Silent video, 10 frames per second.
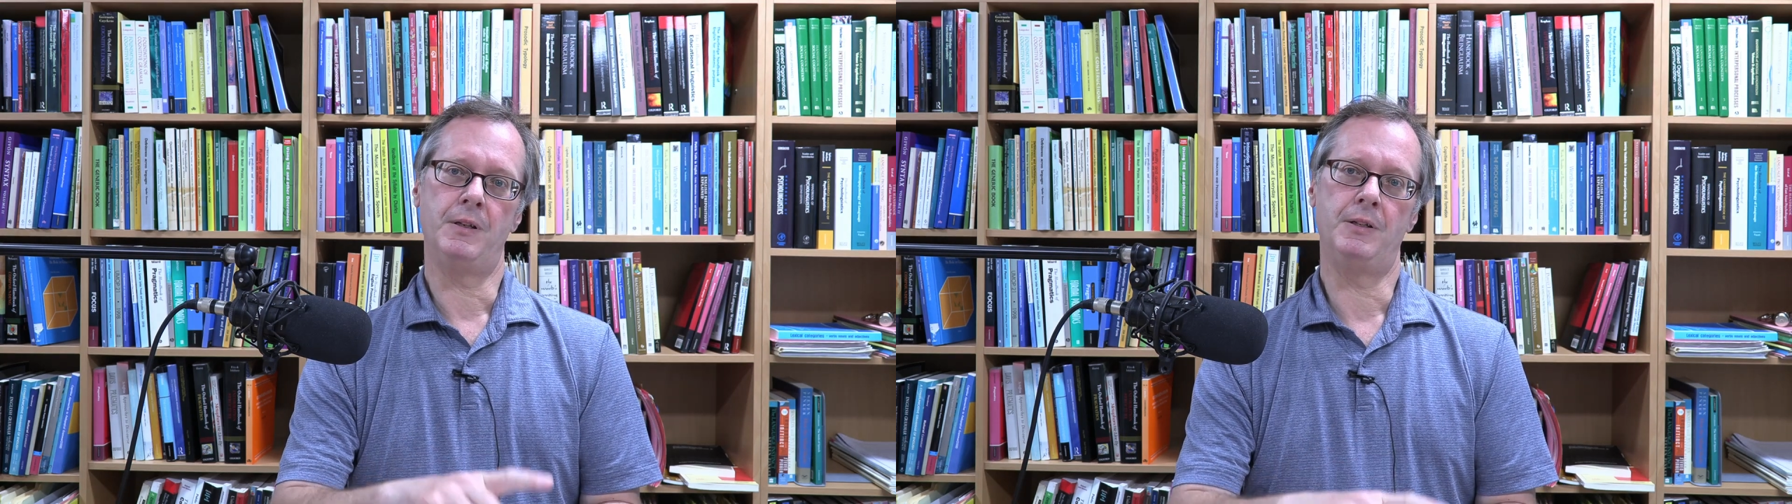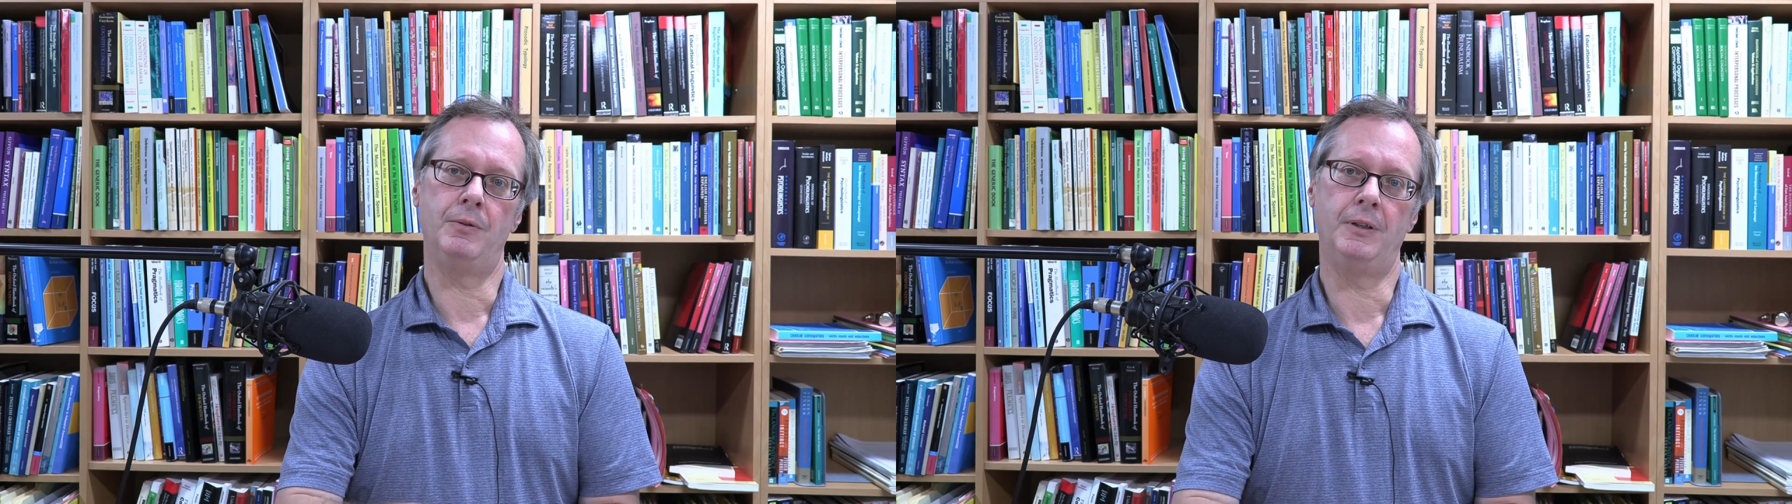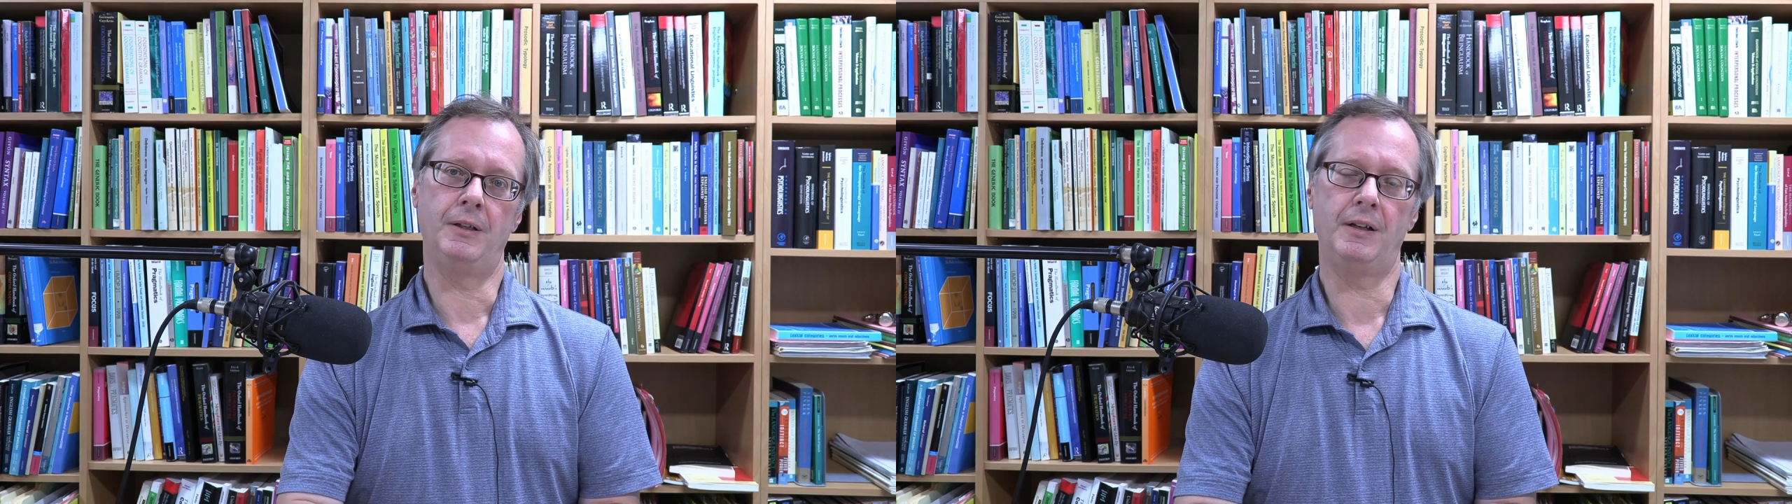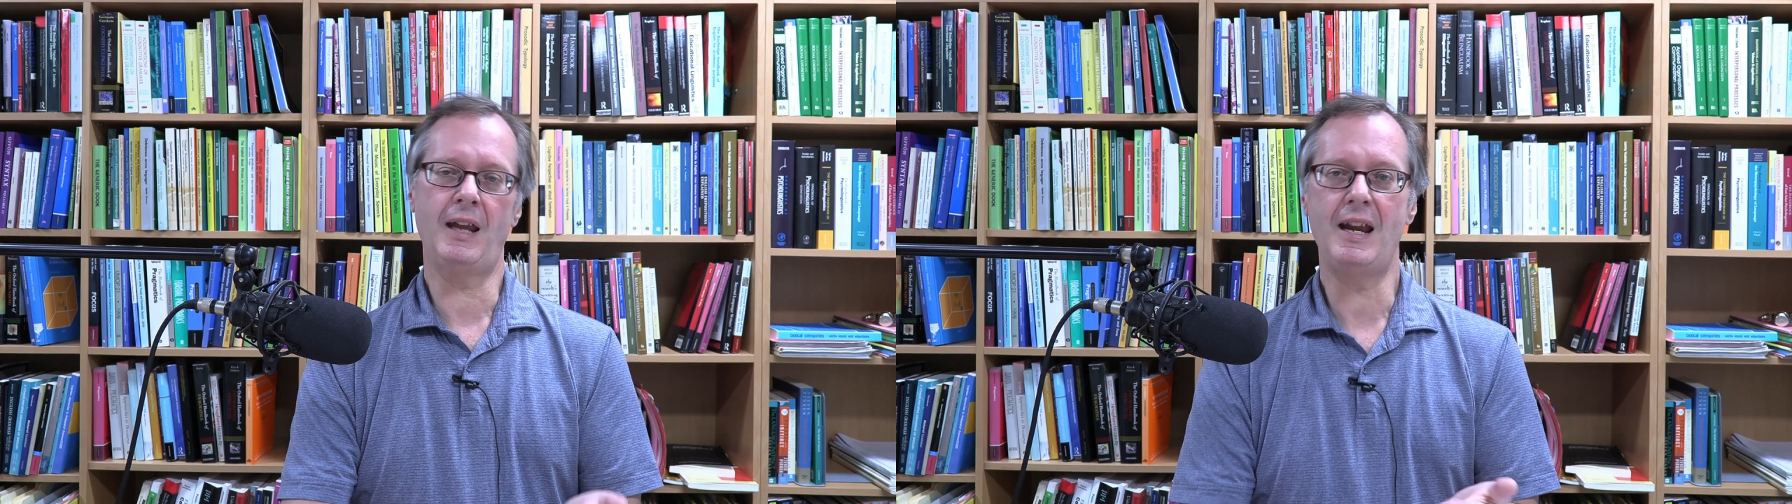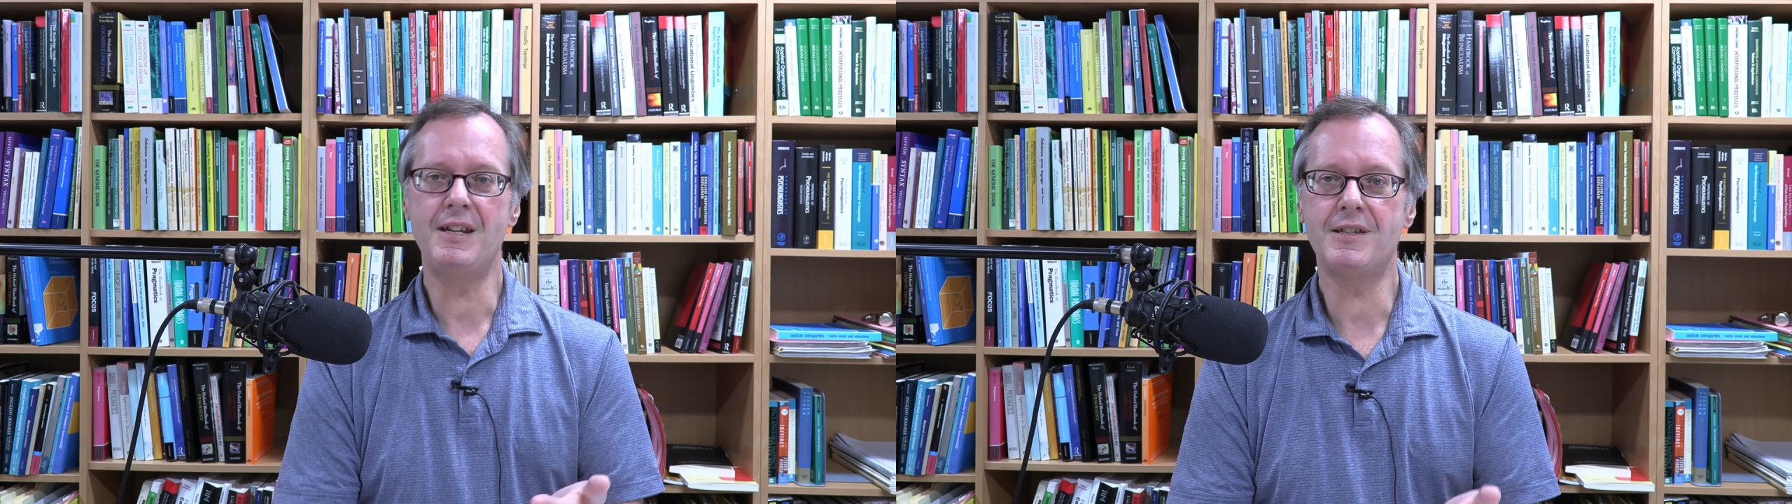doing
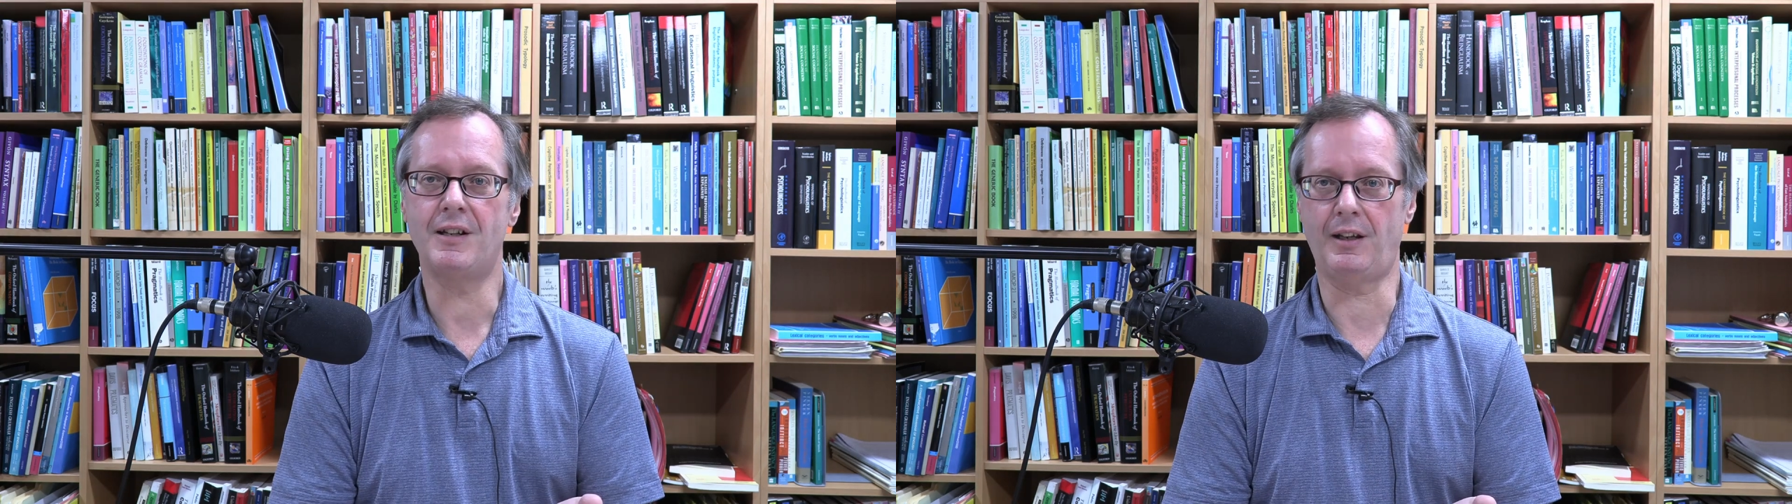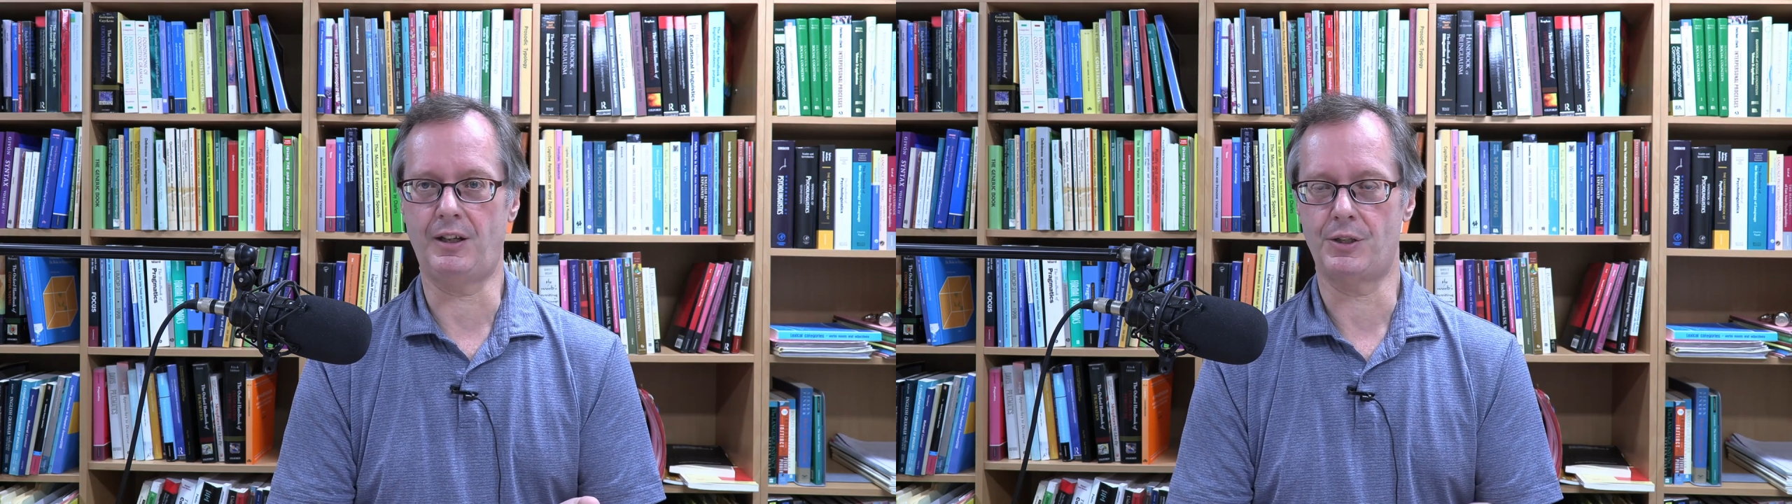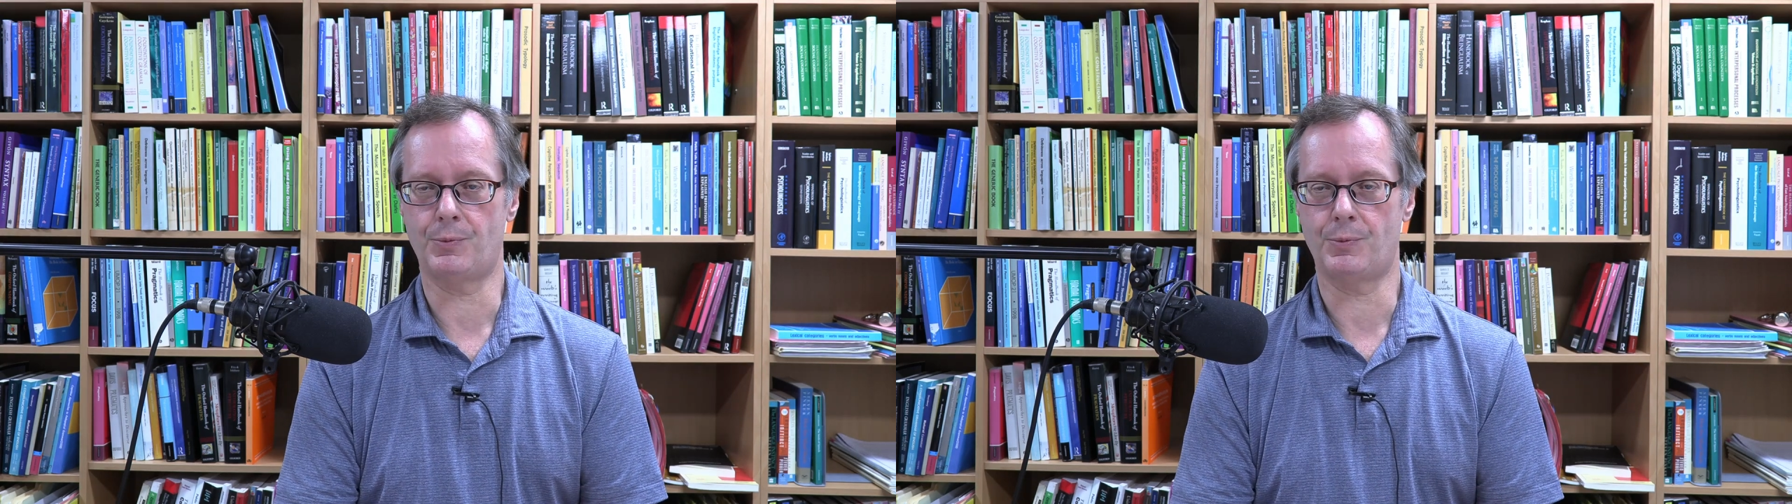case studies